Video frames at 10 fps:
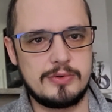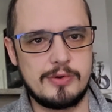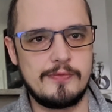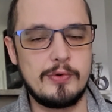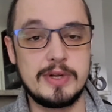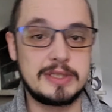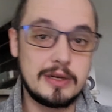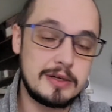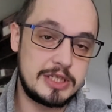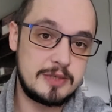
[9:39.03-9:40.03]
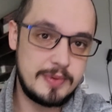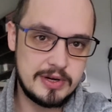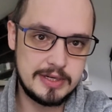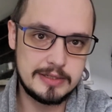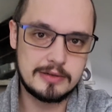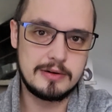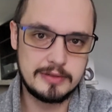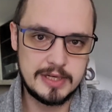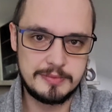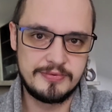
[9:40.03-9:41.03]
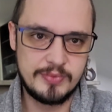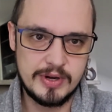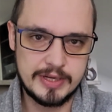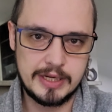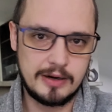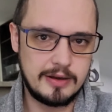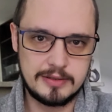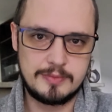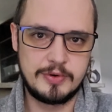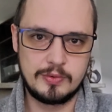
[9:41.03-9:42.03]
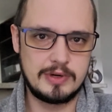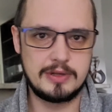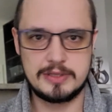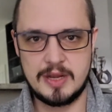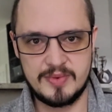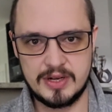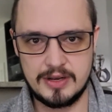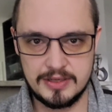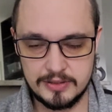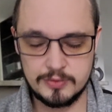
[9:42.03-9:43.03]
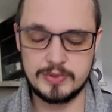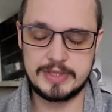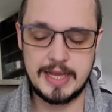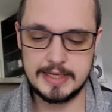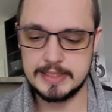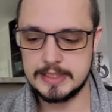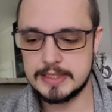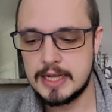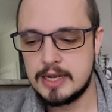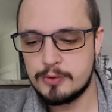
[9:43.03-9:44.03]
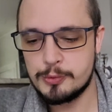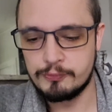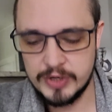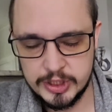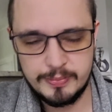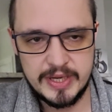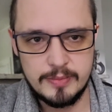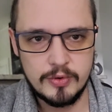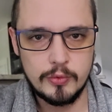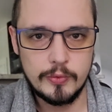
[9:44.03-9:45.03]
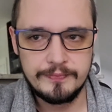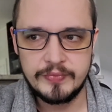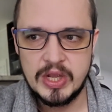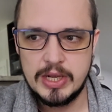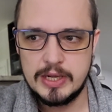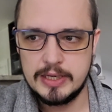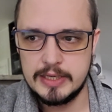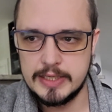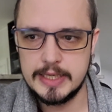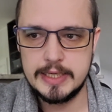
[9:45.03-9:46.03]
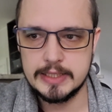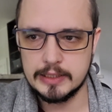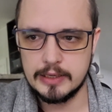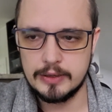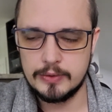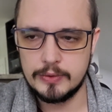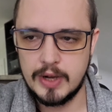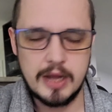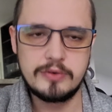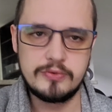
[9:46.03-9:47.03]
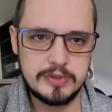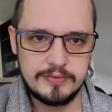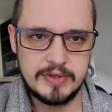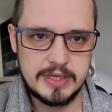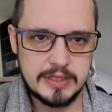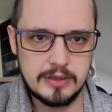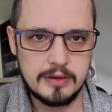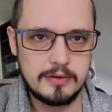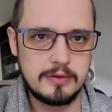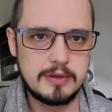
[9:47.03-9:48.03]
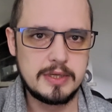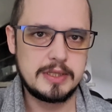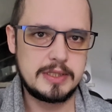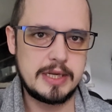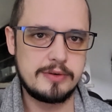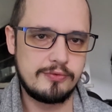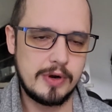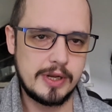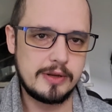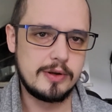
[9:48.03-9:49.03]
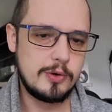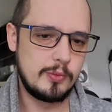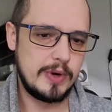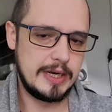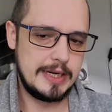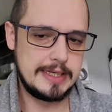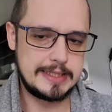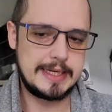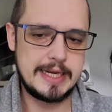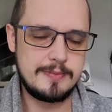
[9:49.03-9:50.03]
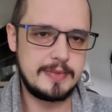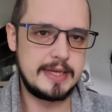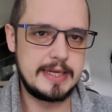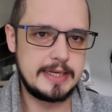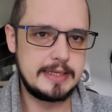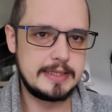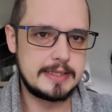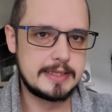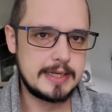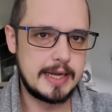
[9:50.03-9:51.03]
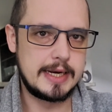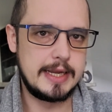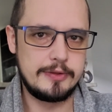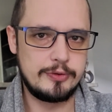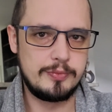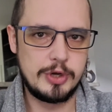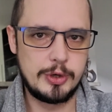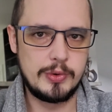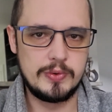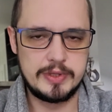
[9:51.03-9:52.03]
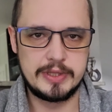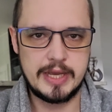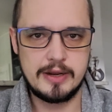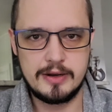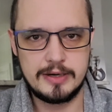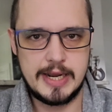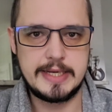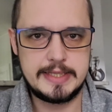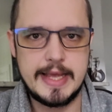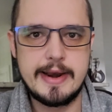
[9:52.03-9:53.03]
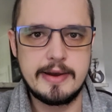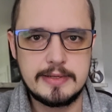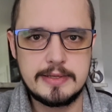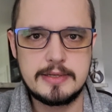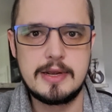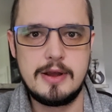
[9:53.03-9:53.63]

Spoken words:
voice, and I despise the concept of working class, middle class and upper class, because what that is rich people years ago, hundreds of years ago, said, right, we need to keep these and let them know that they are less than us.